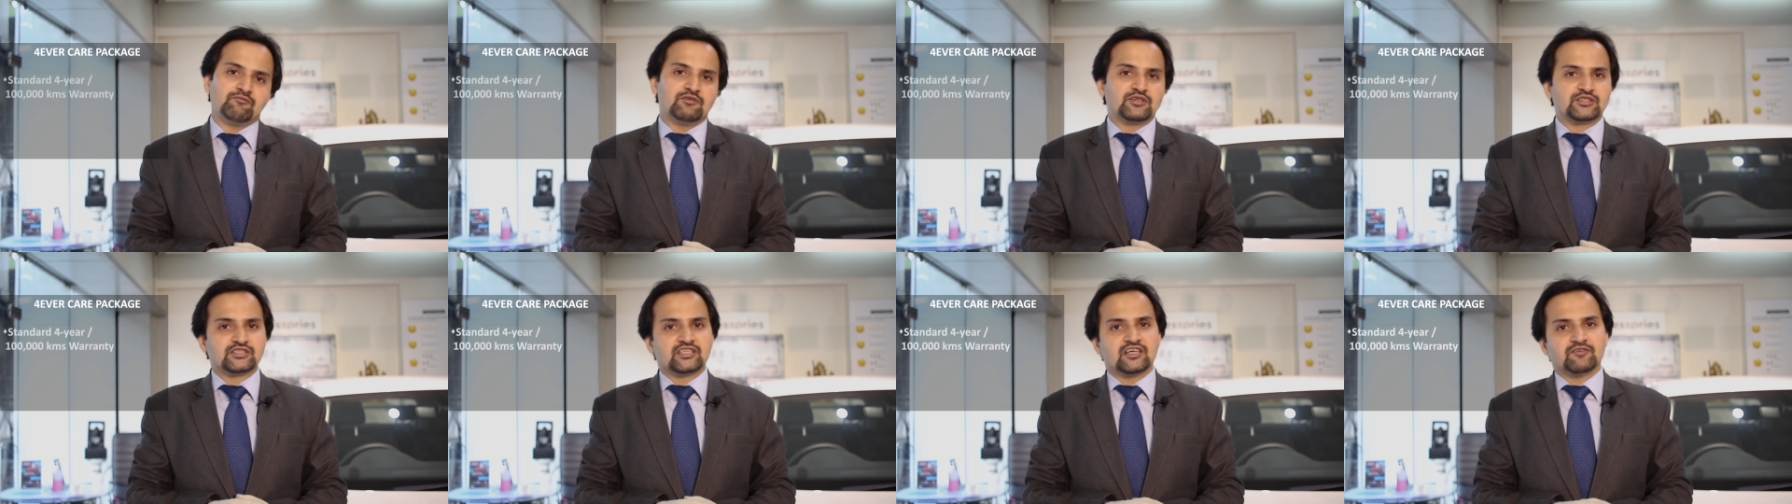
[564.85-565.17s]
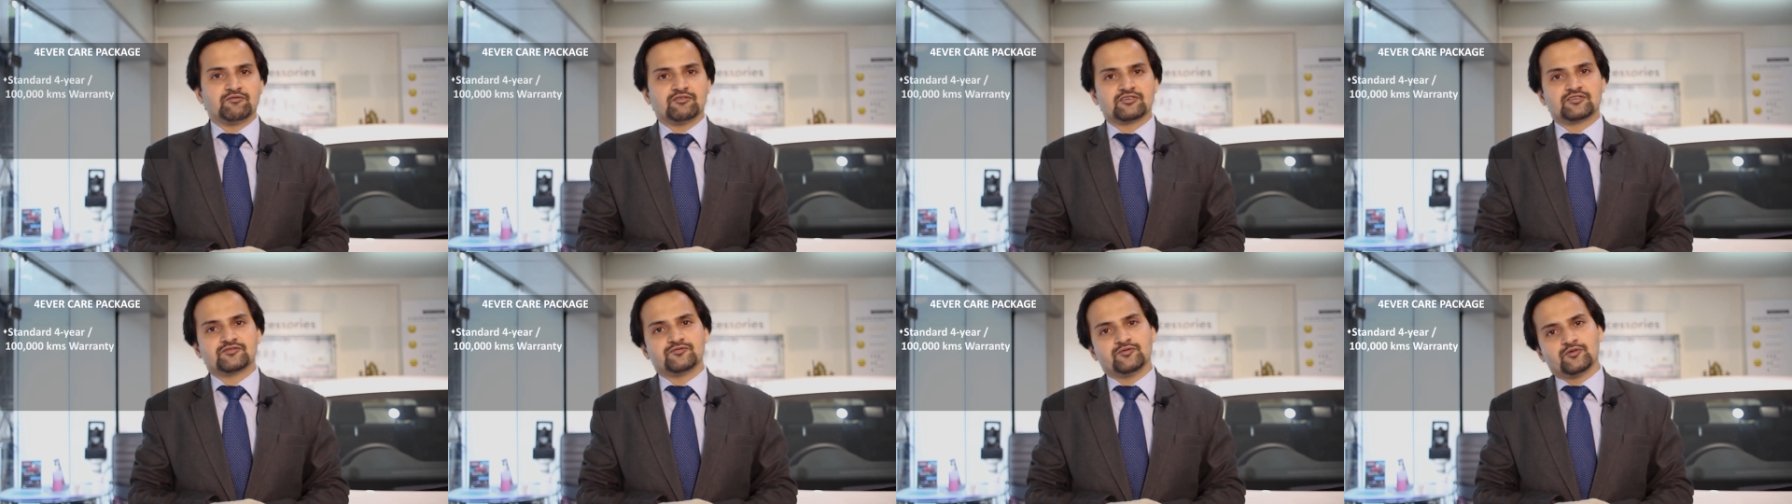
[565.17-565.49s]
which
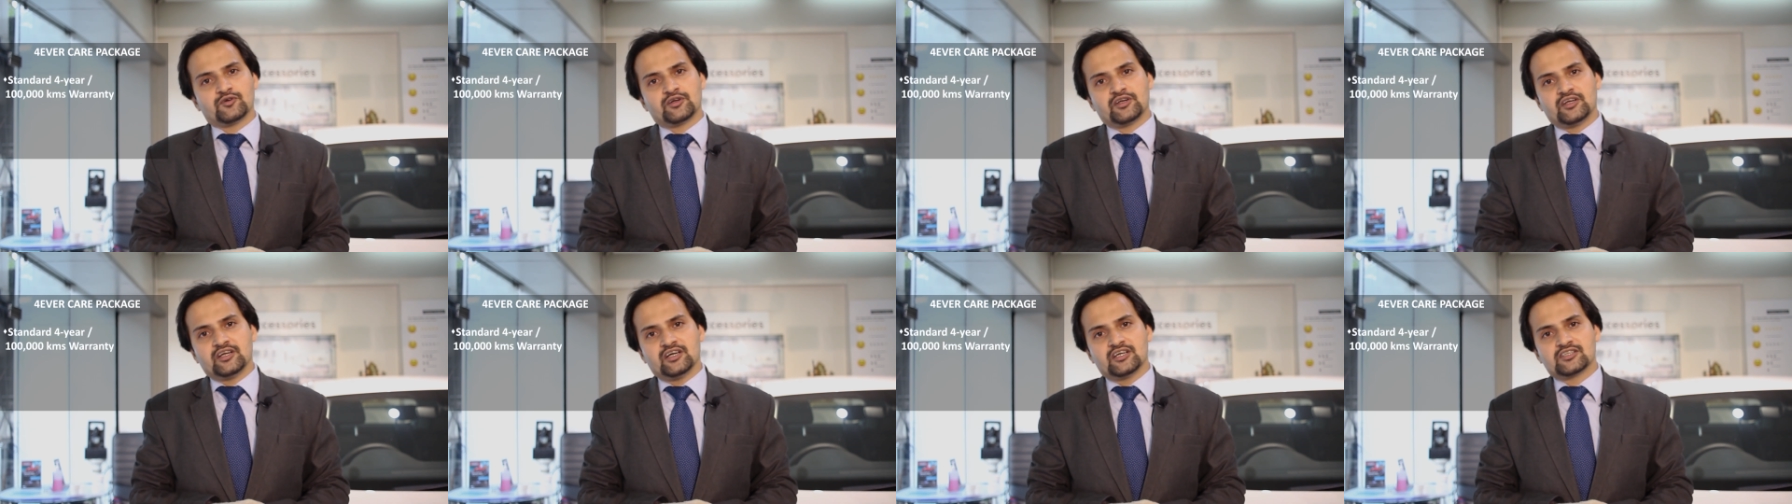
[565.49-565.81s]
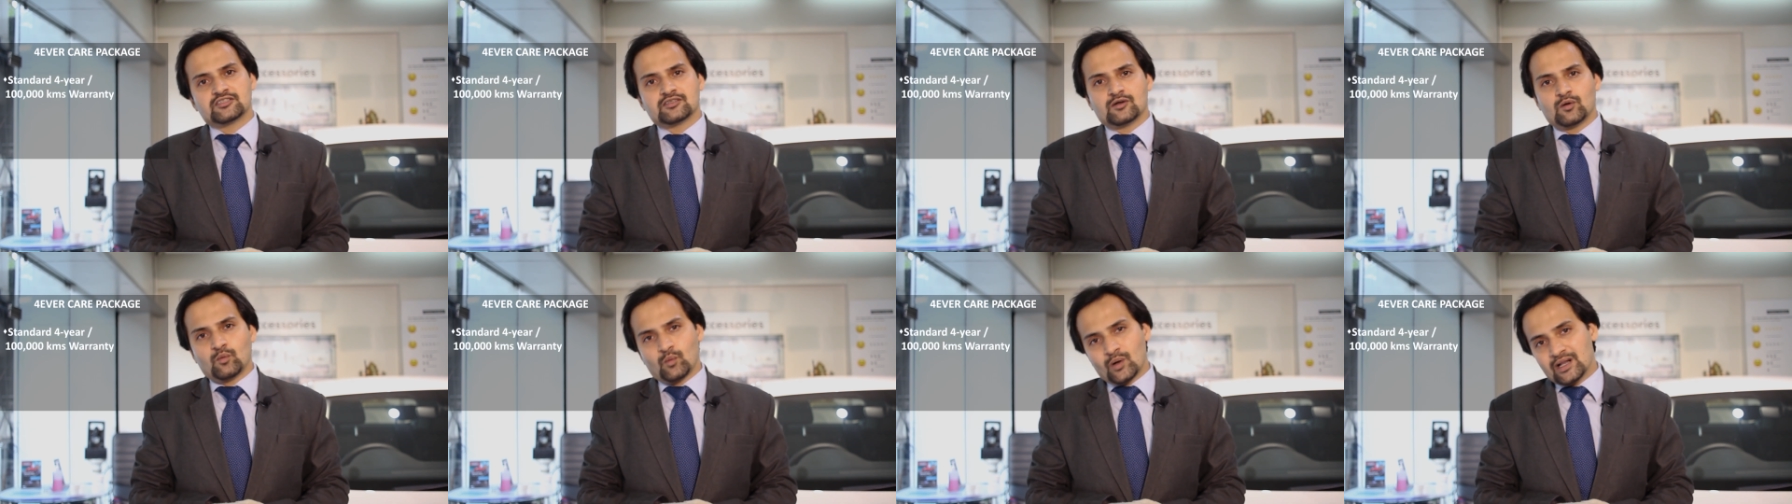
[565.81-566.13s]
covers 4
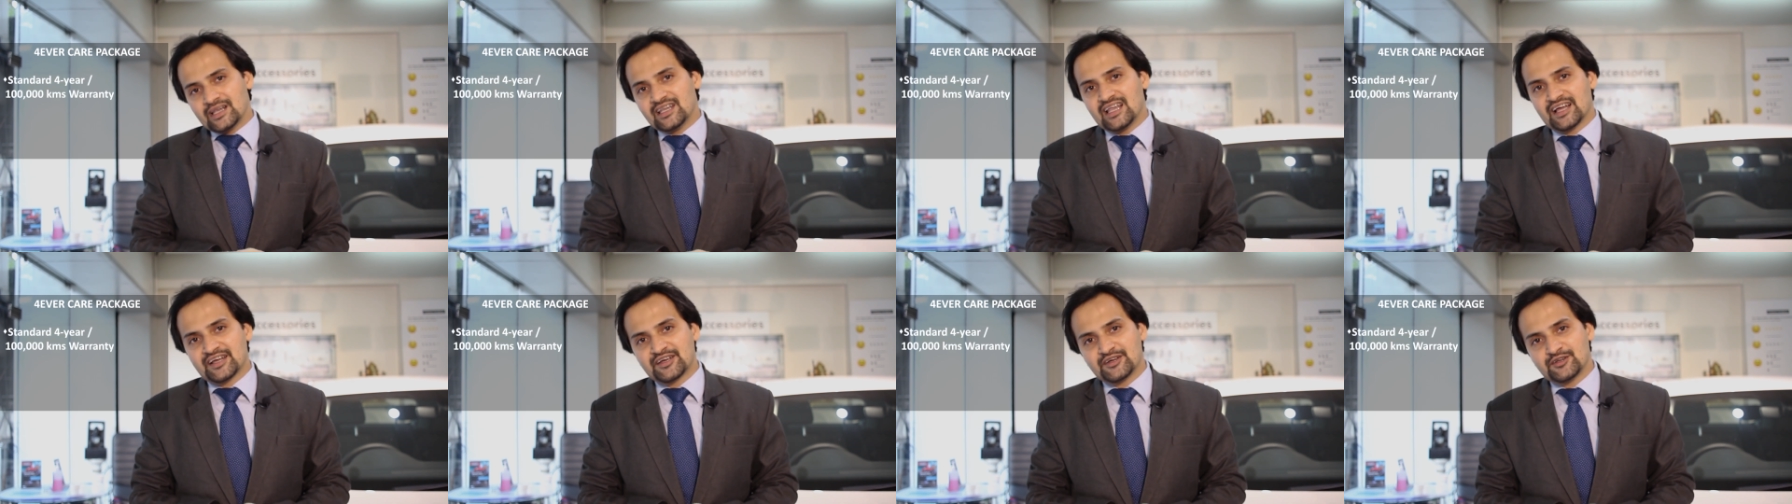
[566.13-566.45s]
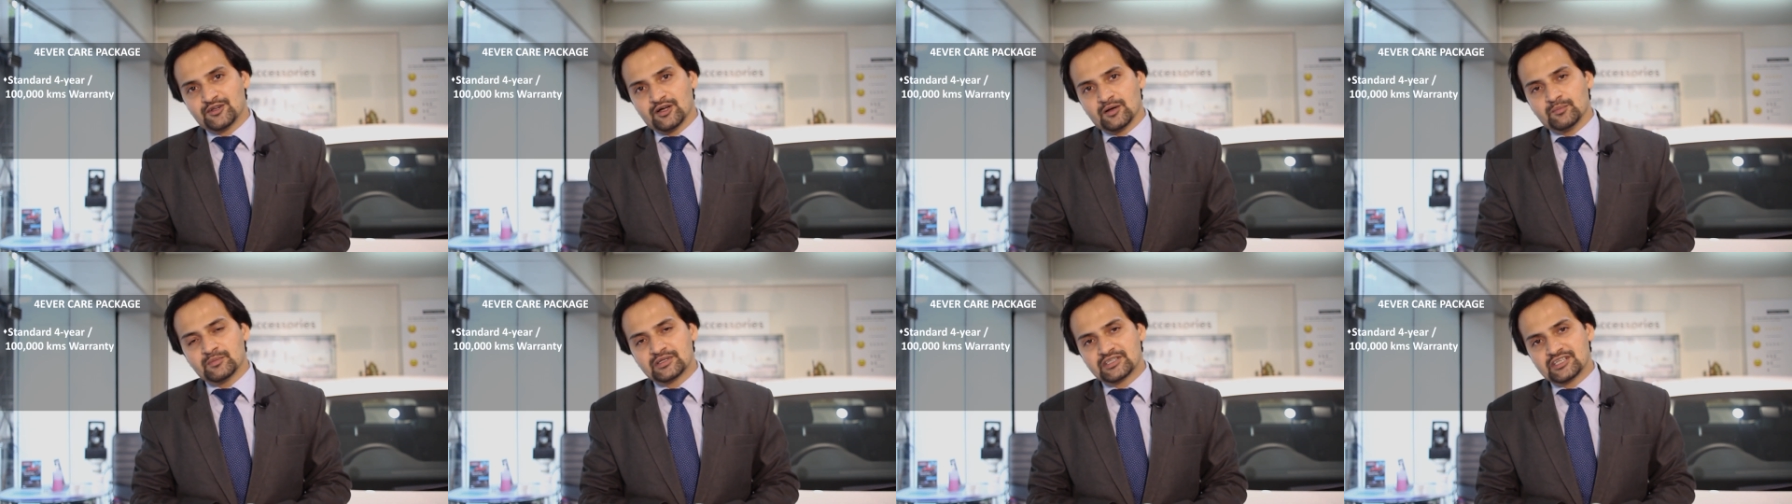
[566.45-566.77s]
years or 1 lakh
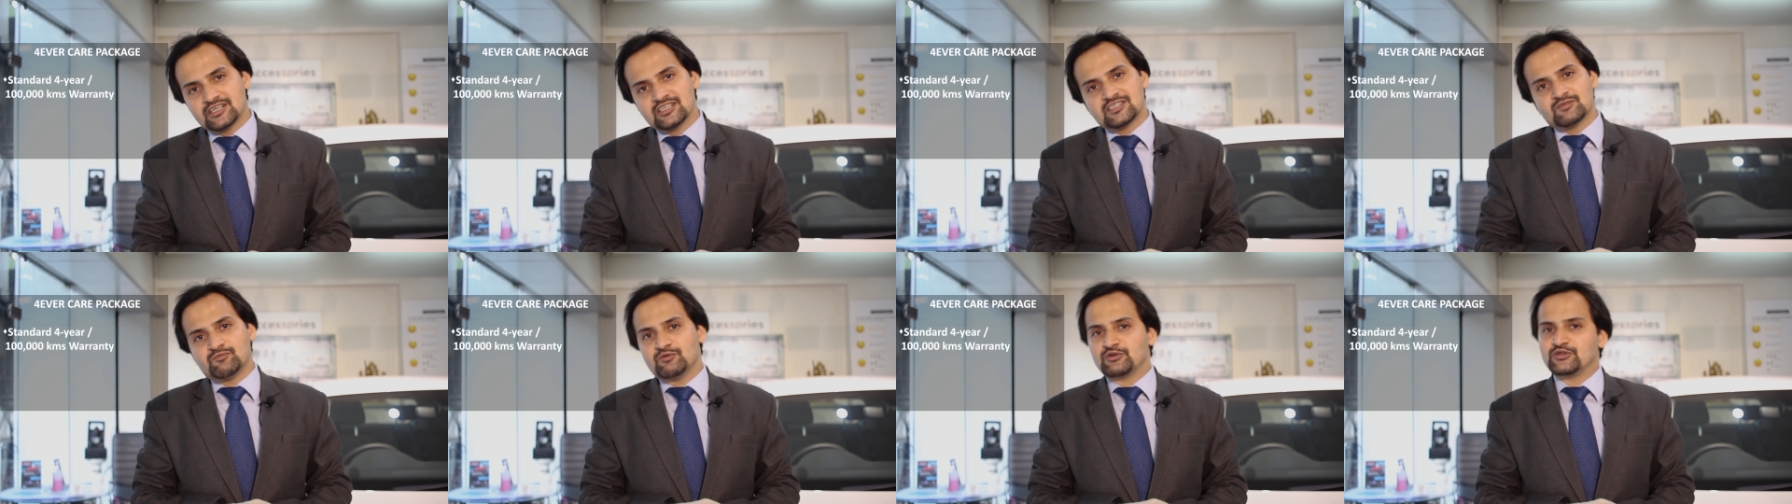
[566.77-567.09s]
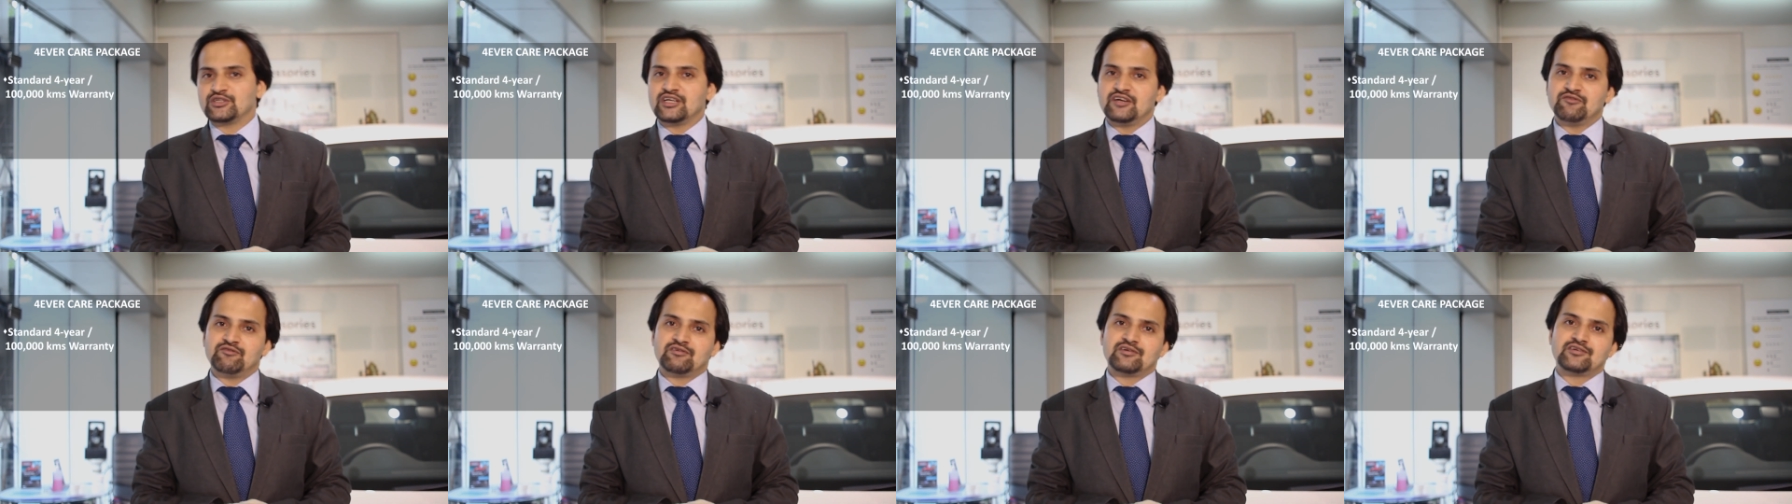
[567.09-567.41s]
kilometers,
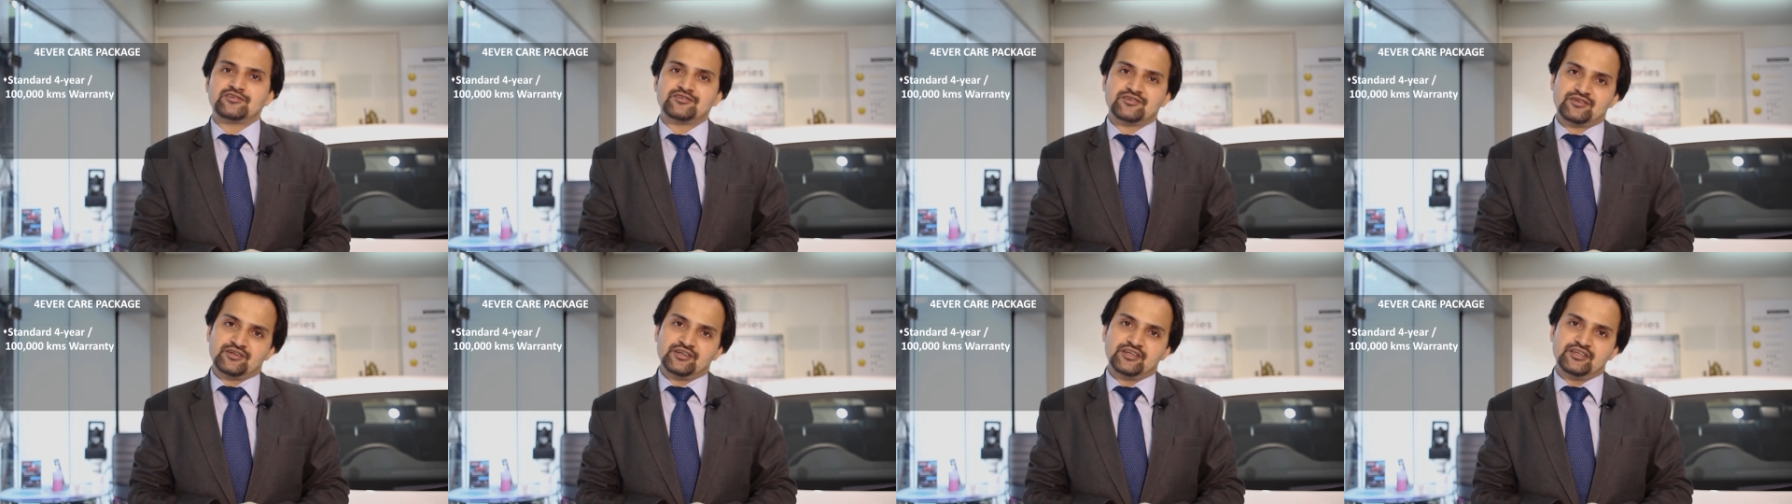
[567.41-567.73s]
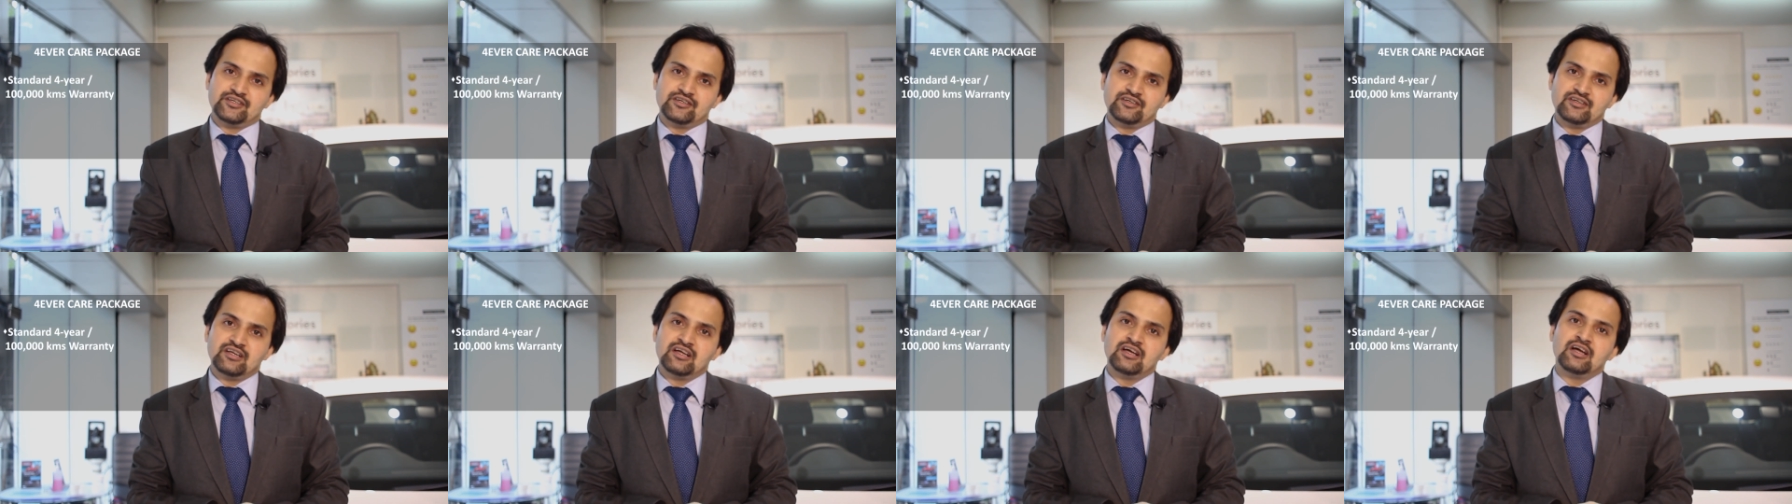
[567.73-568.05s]
whichever is
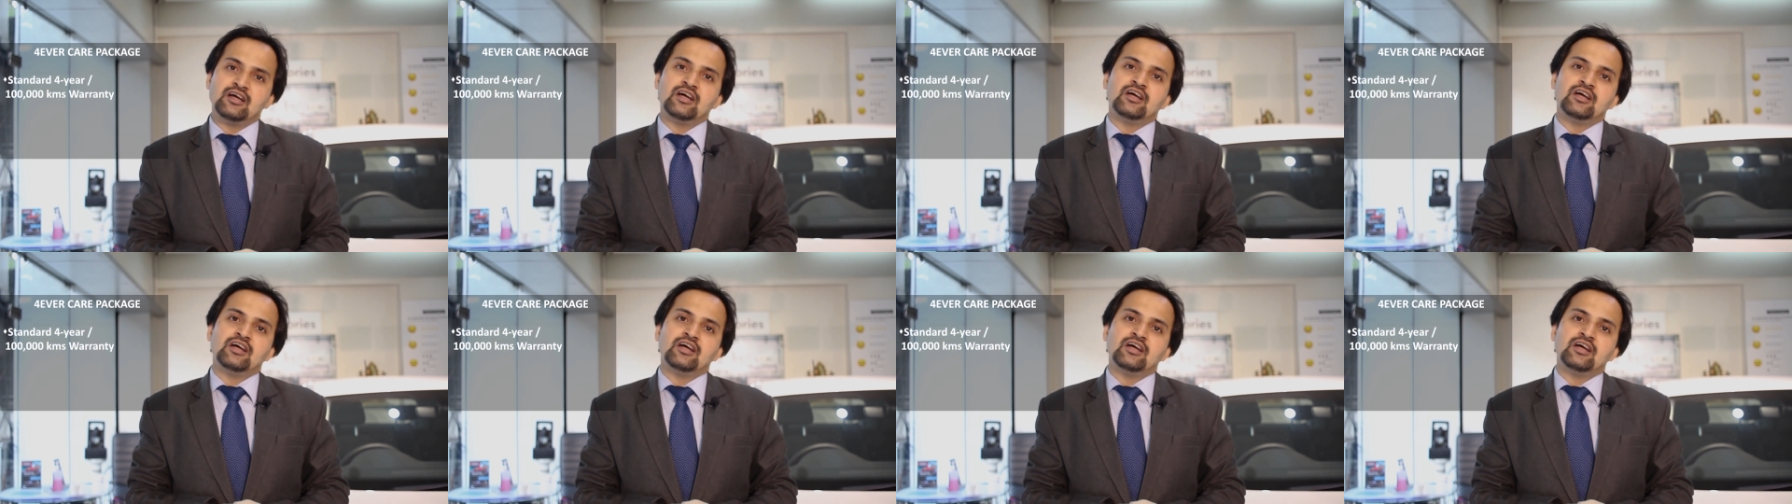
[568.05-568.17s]
earlier.